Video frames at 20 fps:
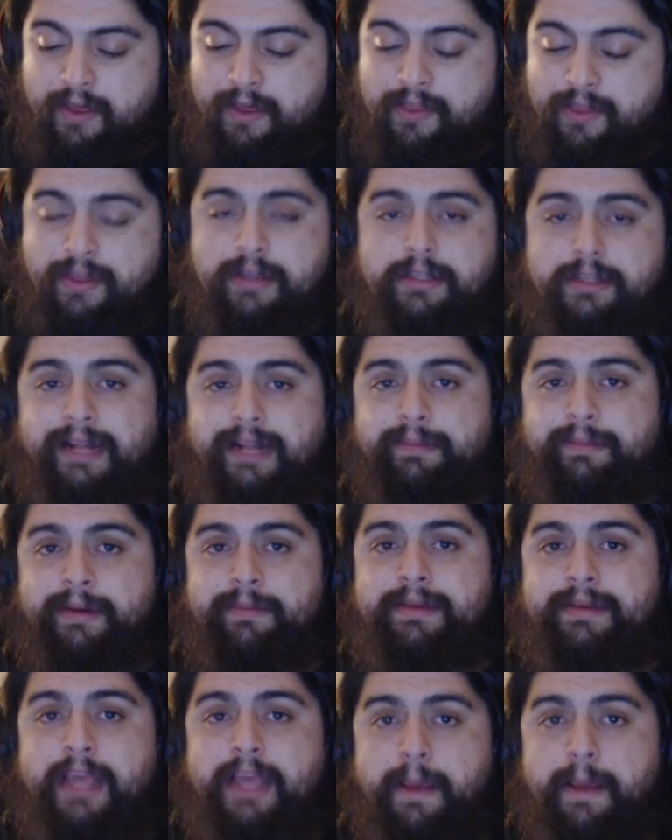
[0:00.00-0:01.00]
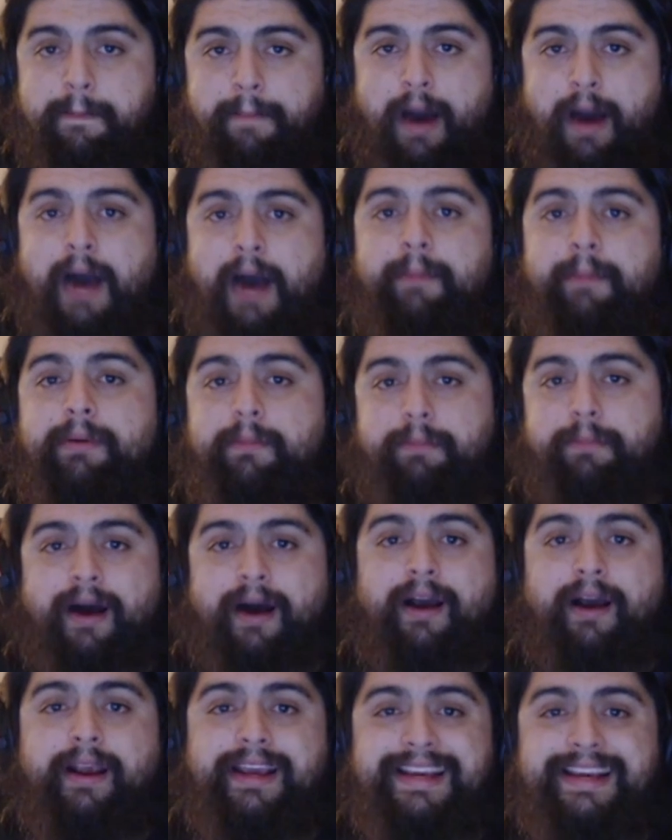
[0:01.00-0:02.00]
This album is a pop
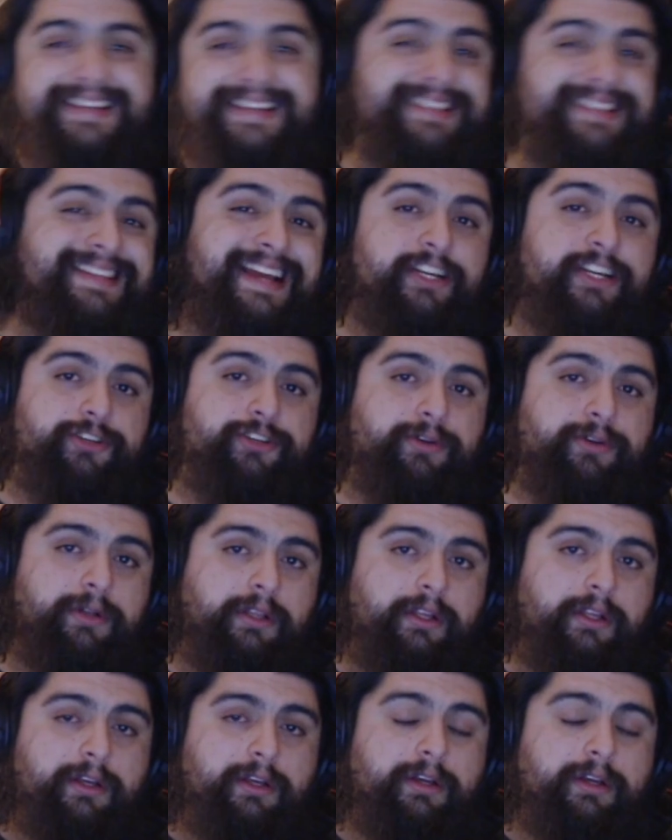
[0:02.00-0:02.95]
punk essential.